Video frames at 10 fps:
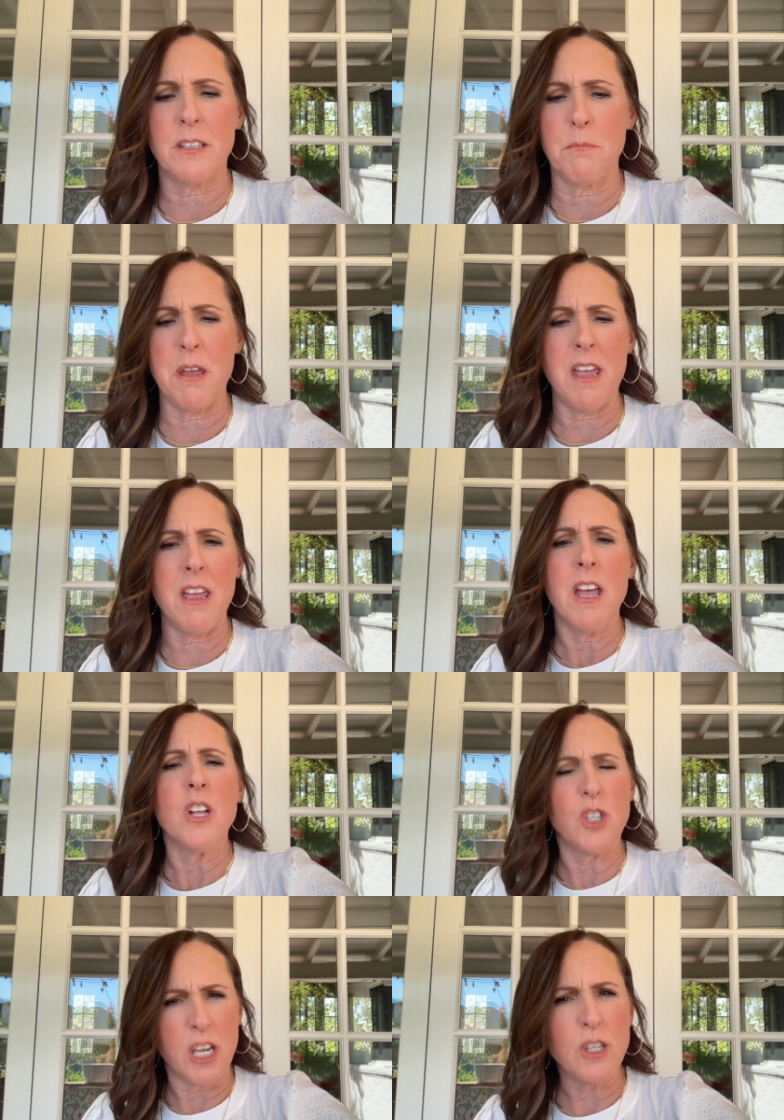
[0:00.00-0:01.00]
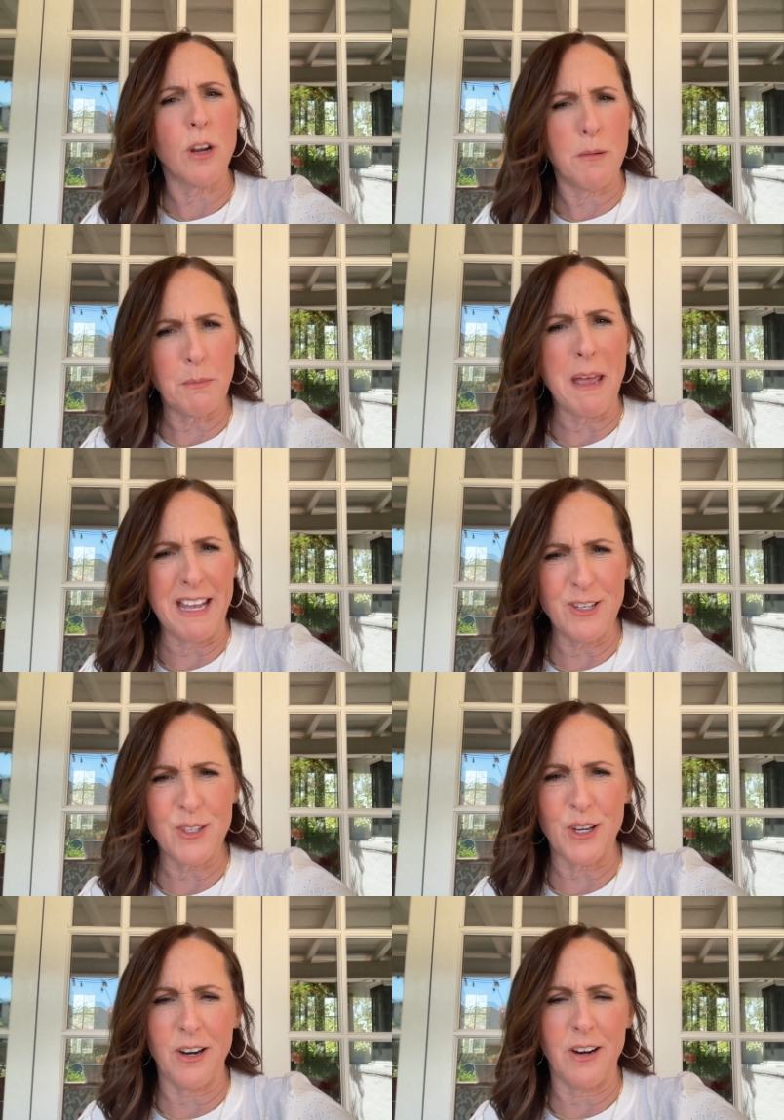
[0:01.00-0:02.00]
to be Chase Dreams'
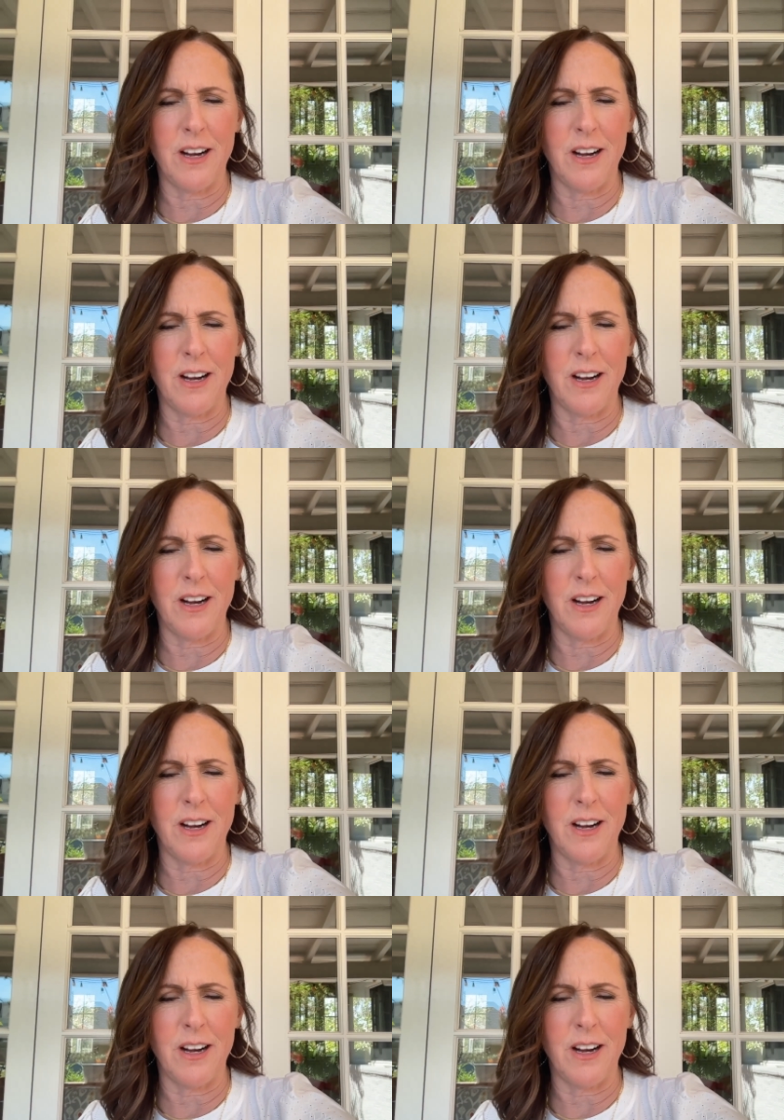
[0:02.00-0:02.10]
manager.